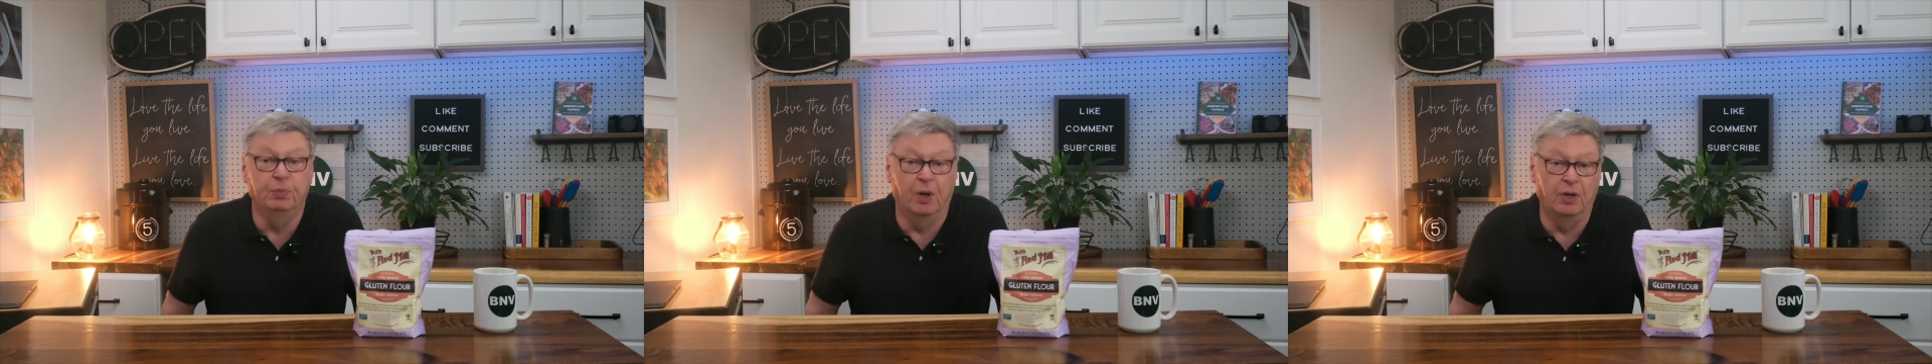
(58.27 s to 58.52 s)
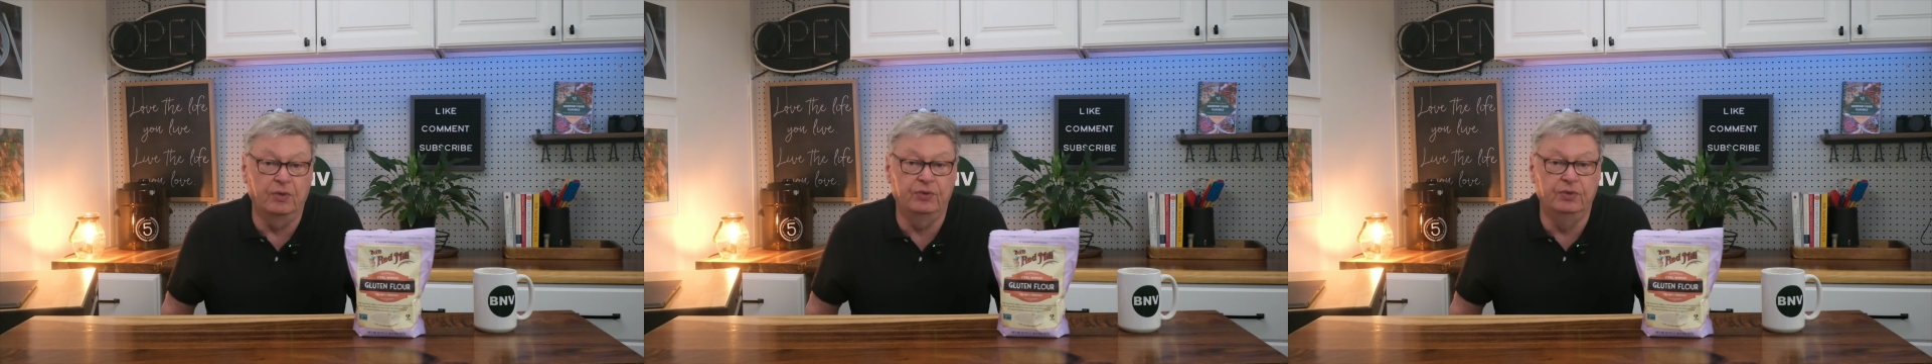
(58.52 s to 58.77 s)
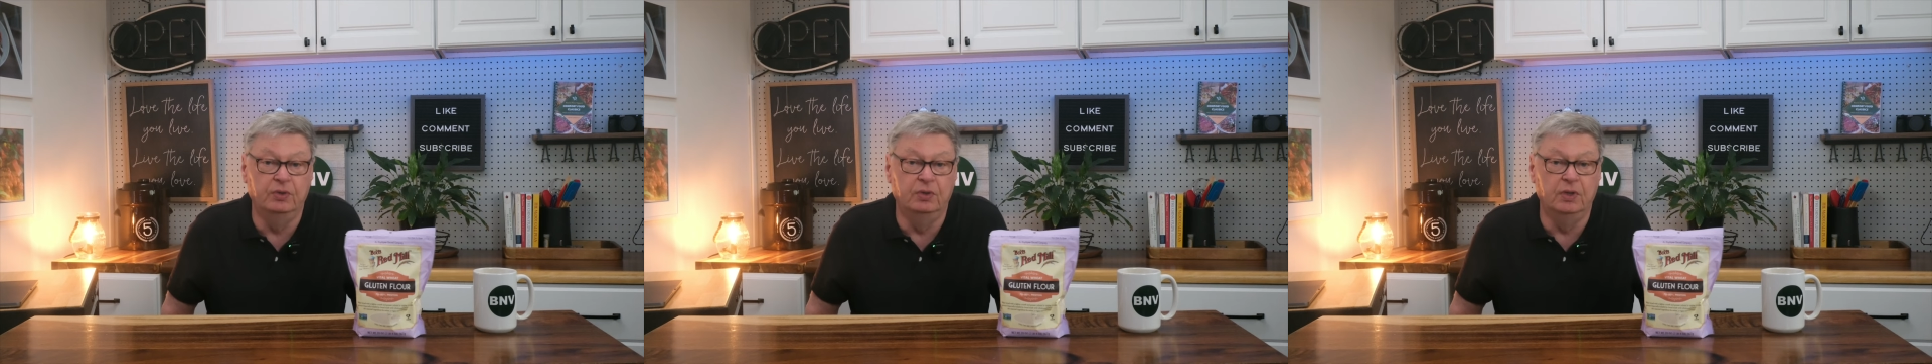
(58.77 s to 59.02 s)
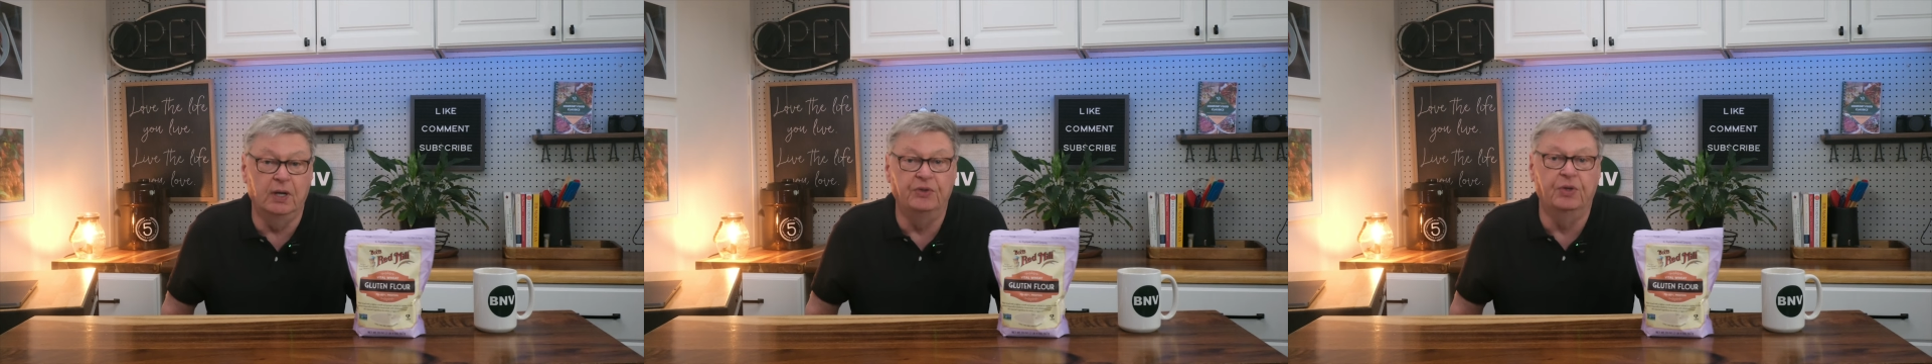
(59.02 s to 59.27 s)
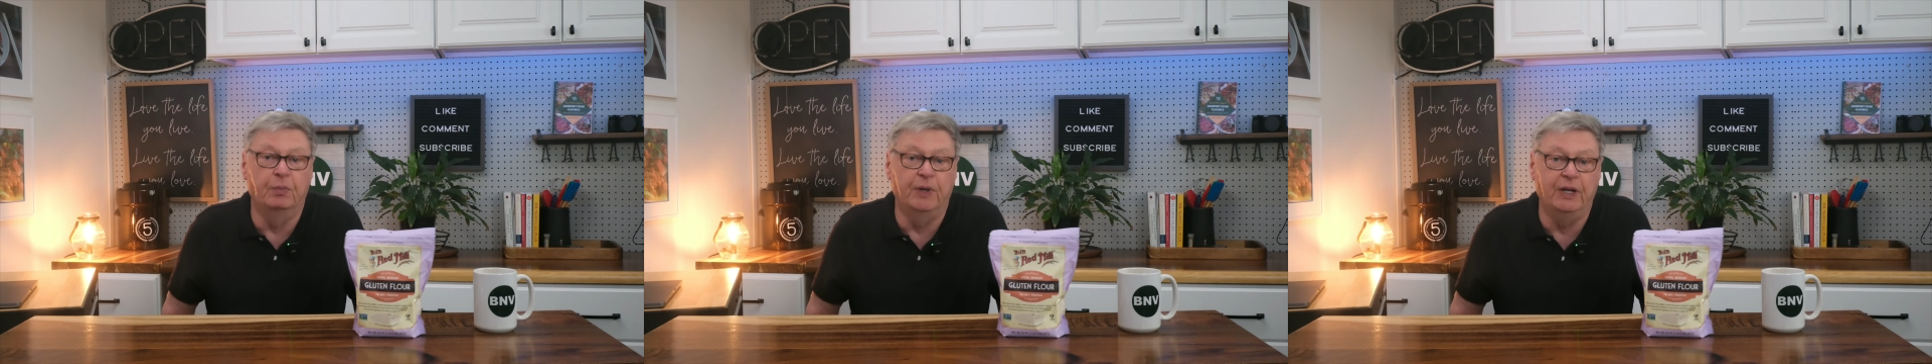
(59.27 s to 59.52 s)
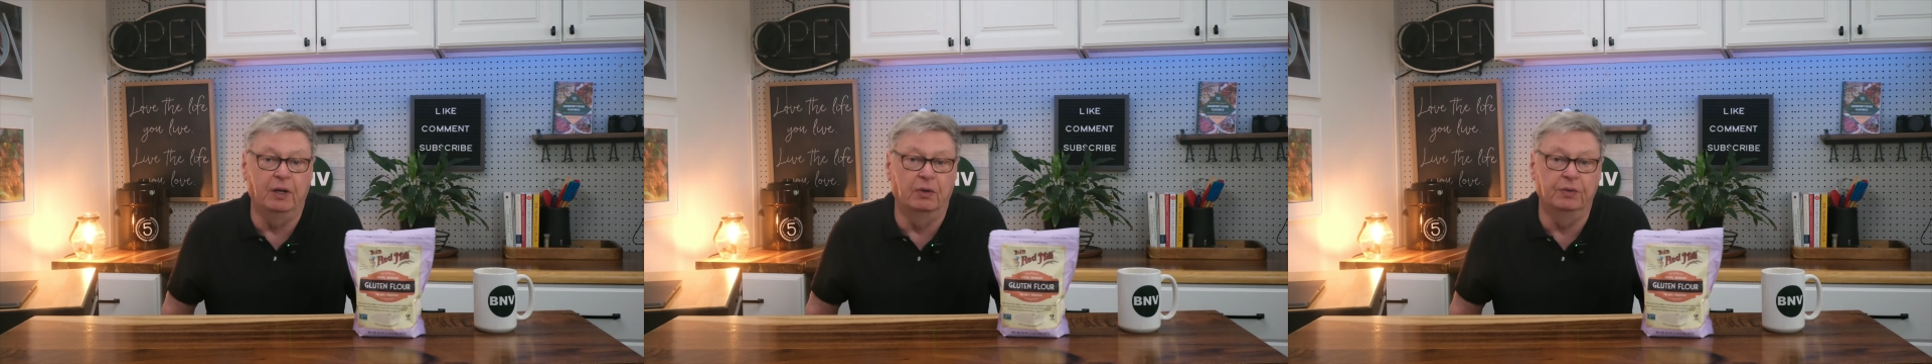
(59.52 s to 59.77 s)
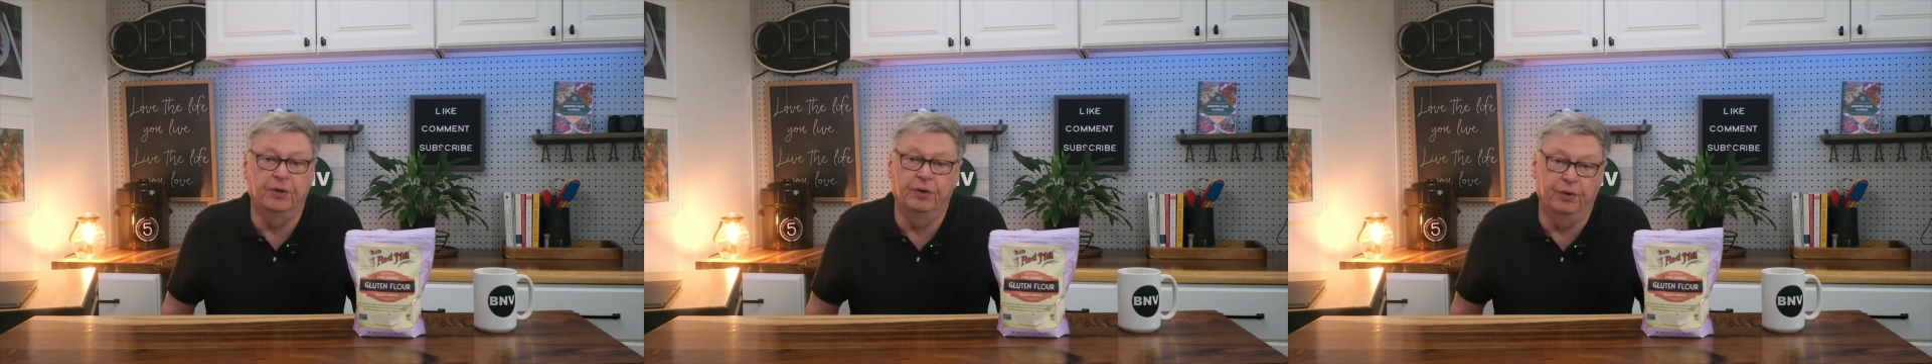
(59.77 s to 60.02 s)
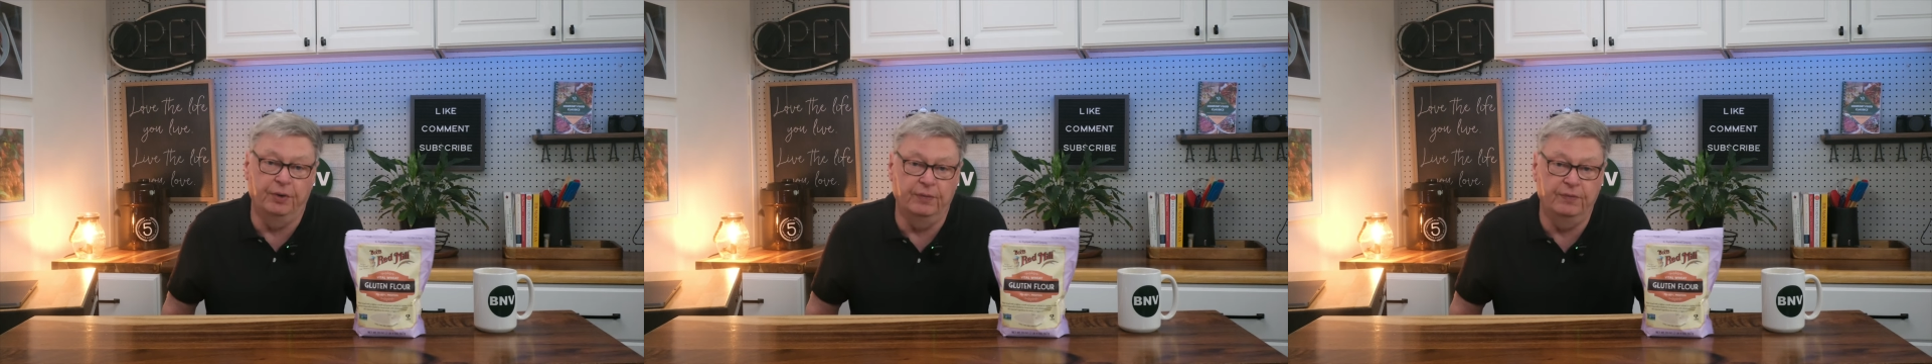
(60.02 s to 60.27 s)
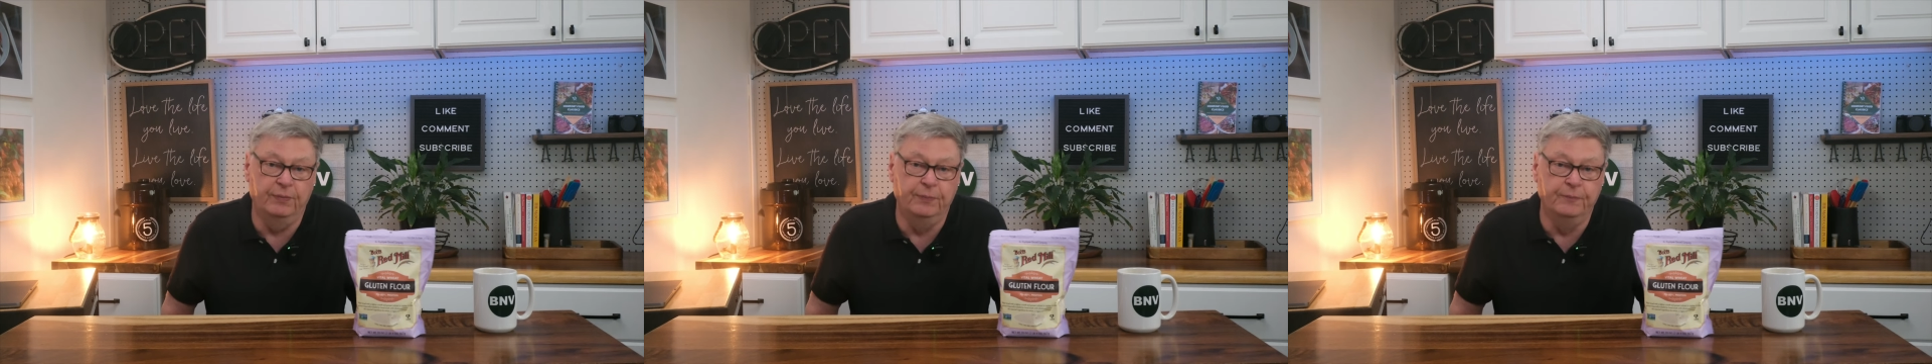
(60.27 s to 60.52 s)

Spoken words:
monks as a meat alternative.